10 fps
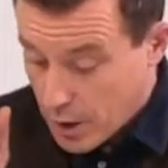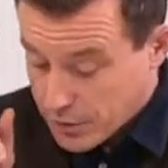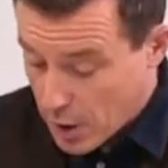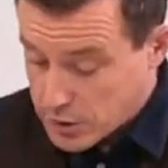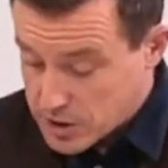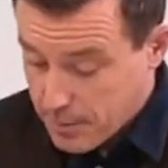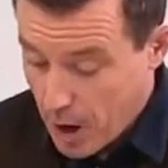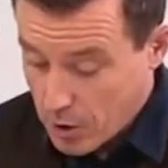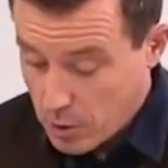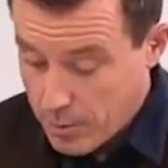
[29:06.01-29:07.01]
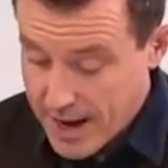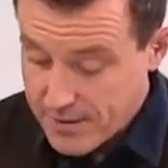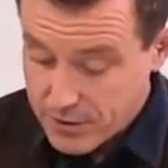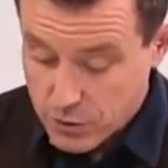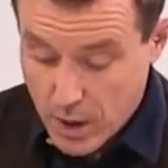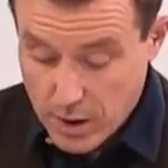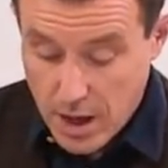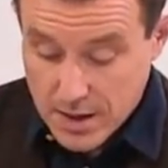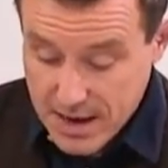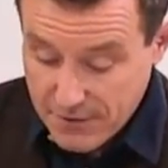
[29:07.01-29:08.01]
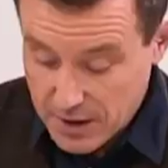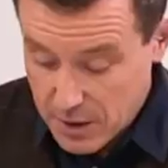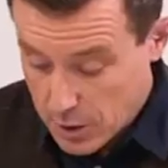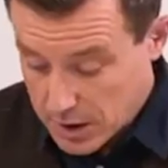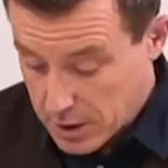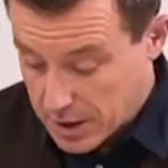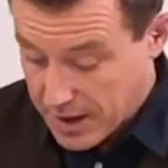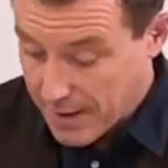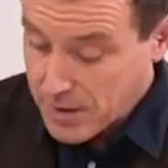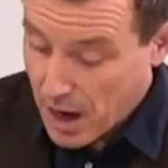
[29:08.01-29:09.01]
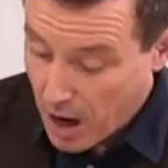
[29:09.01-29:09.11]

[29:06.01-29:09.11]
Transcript: Those sparkle pens as well, definitely worth looking at.